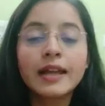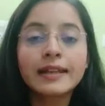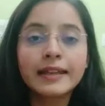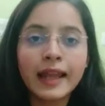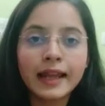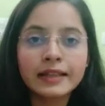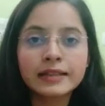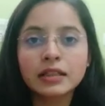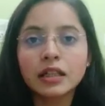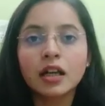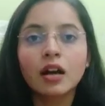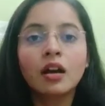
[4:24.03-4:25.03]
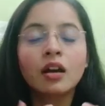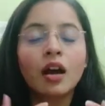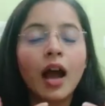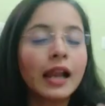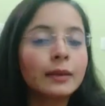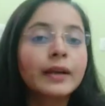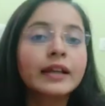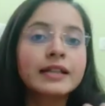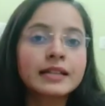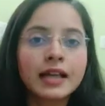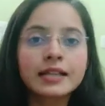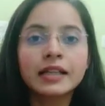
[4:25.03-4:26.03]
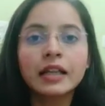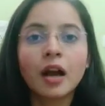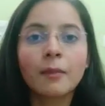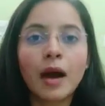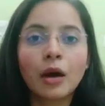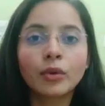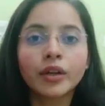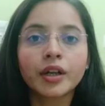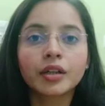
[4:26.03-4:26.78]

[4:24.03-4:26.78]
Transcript: Next, I'll be discussing about